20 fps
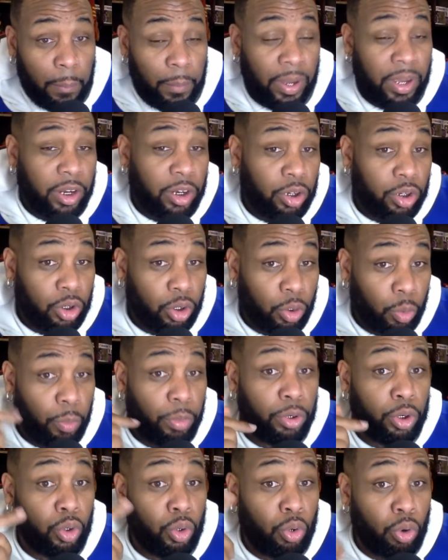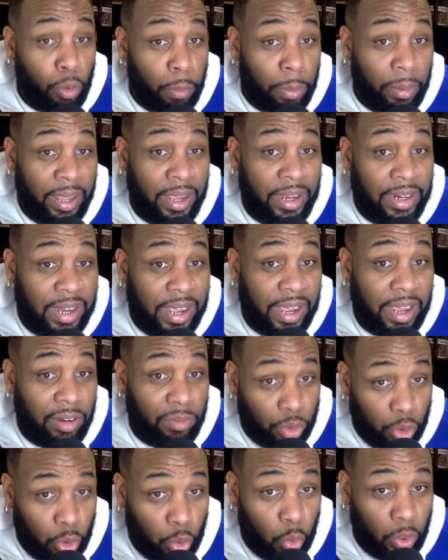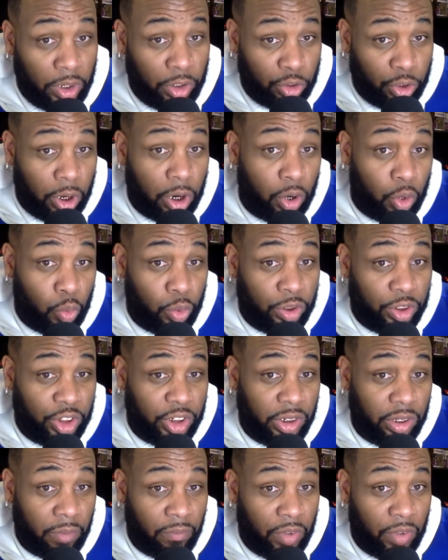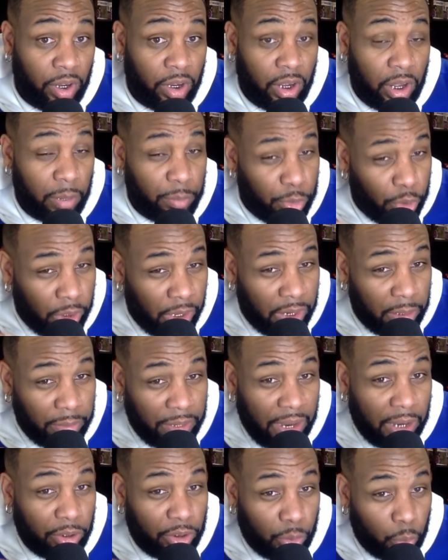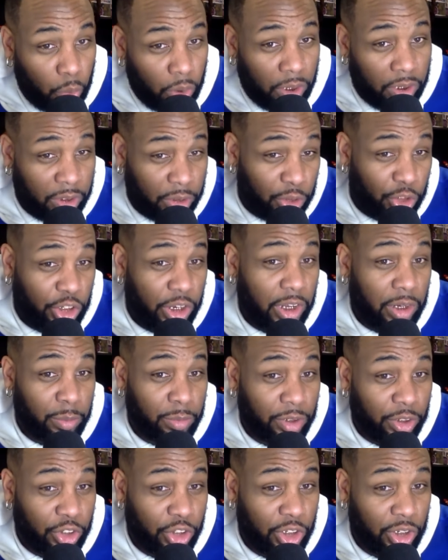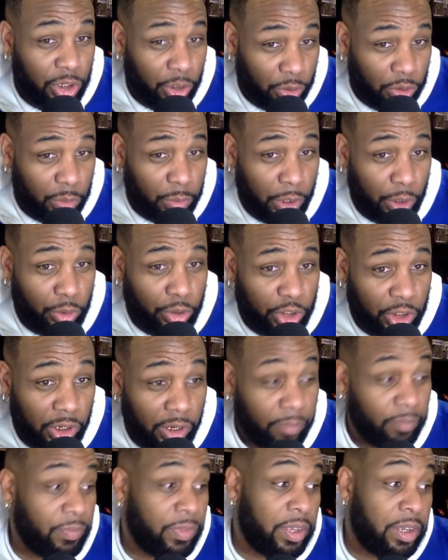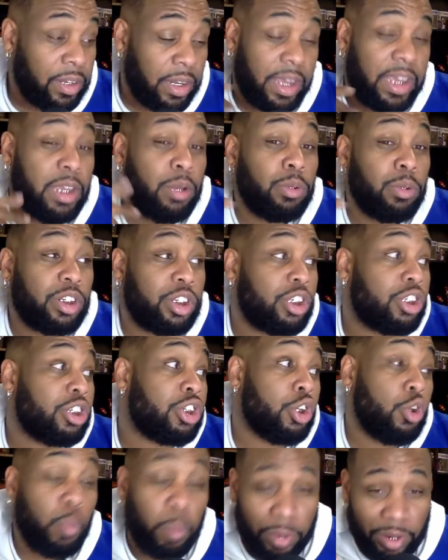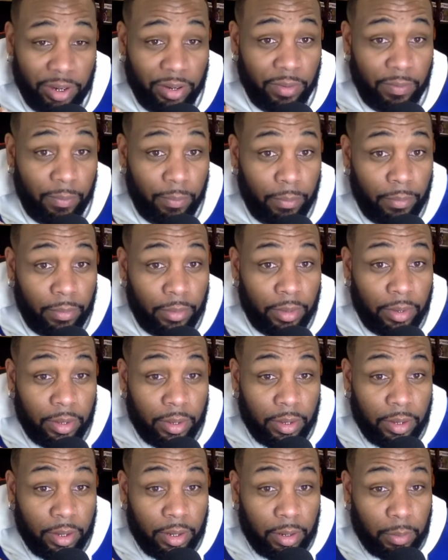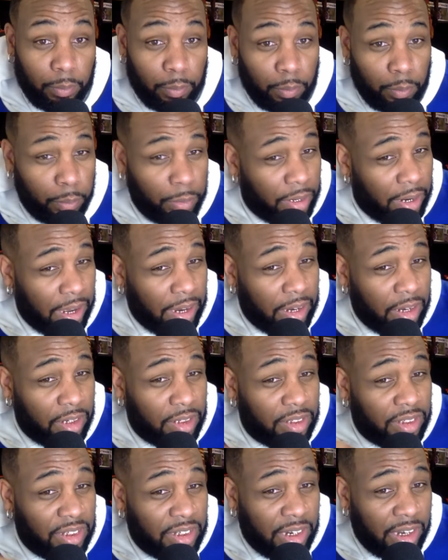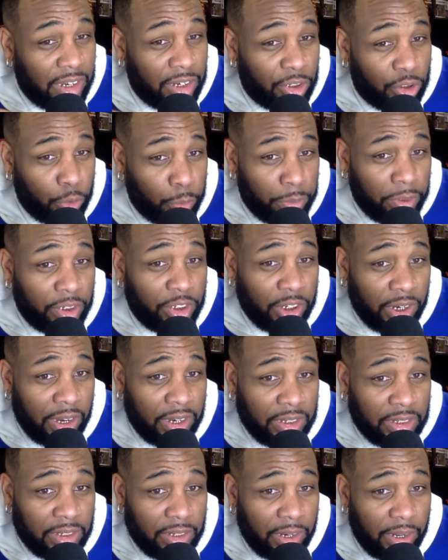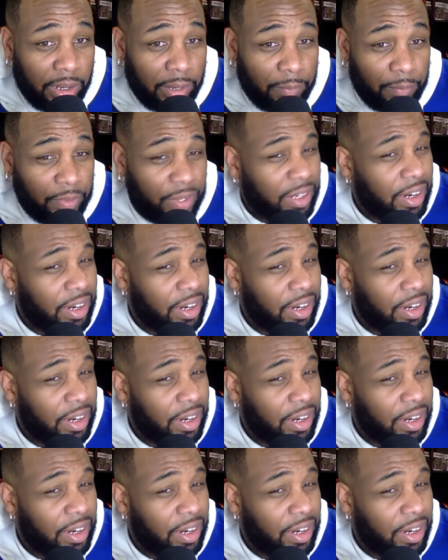But the dude who played that, the quick draw who wouldn't shut the fuck up, you let him count to one and you shot him in the cheek on some whole shit. Now he was stupid, but I couldn't stand your bitch ass in that.